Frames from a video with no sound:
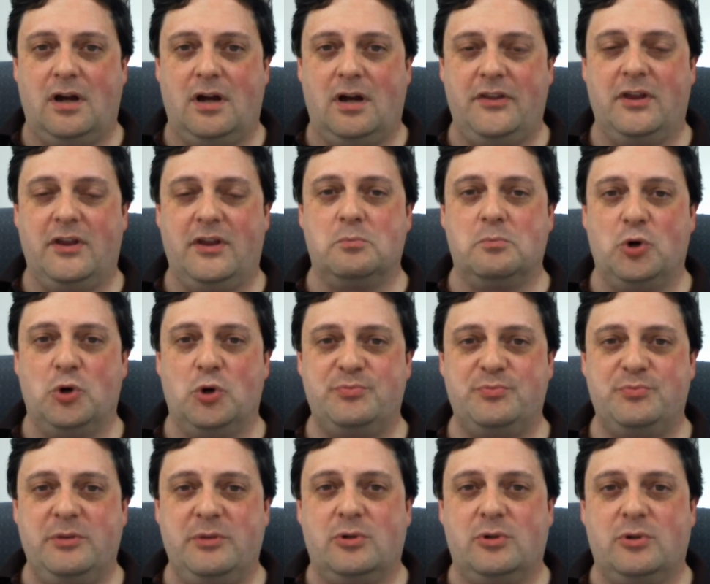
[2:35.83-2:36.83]
I think
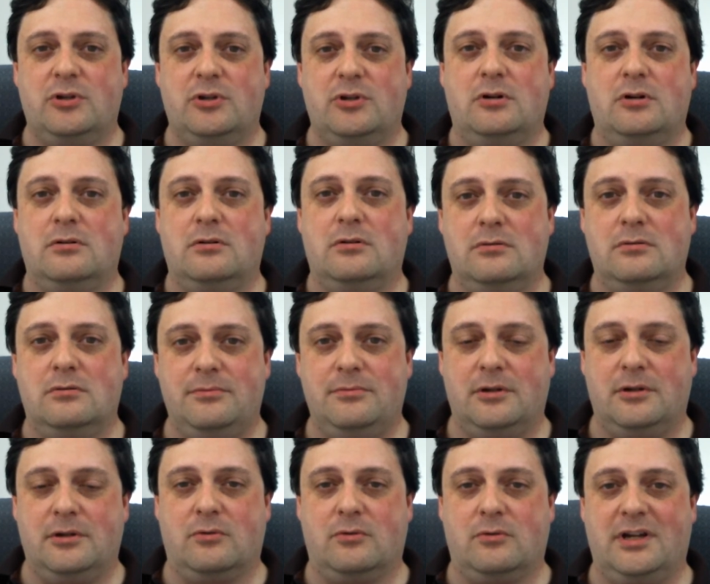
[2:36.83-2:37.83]
most people know,
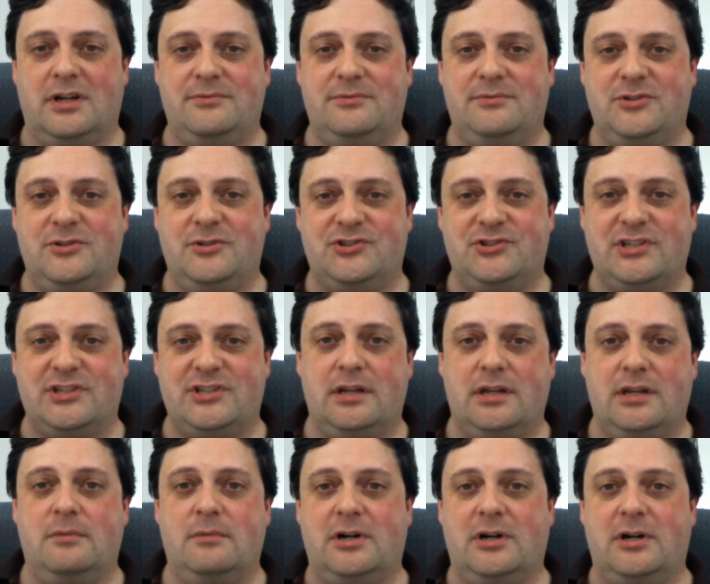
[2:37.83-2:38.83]
what I just
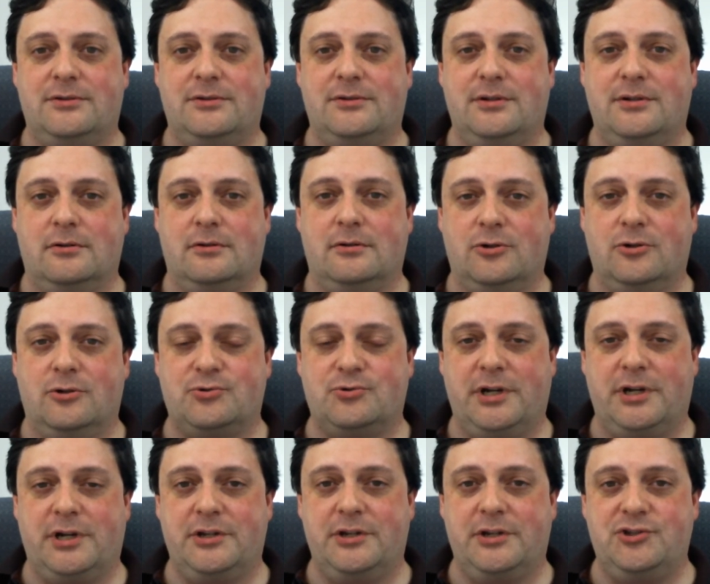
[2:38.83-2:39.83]
said about,
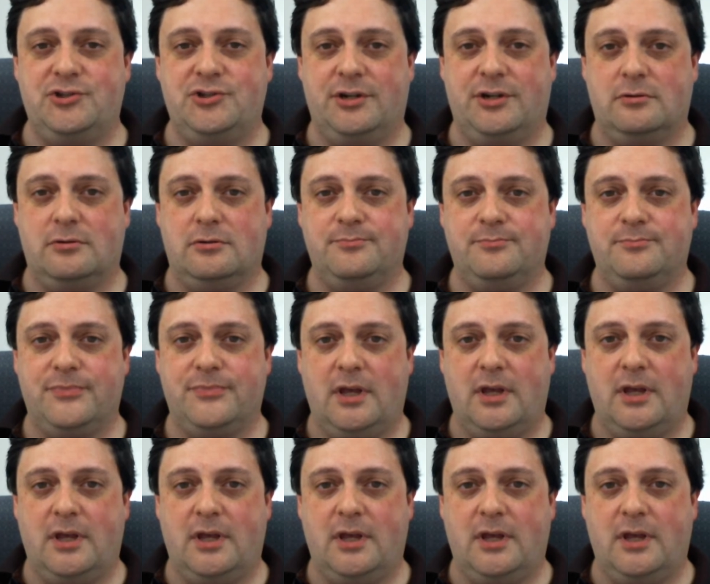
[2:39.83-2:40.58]
ghostwriting in general.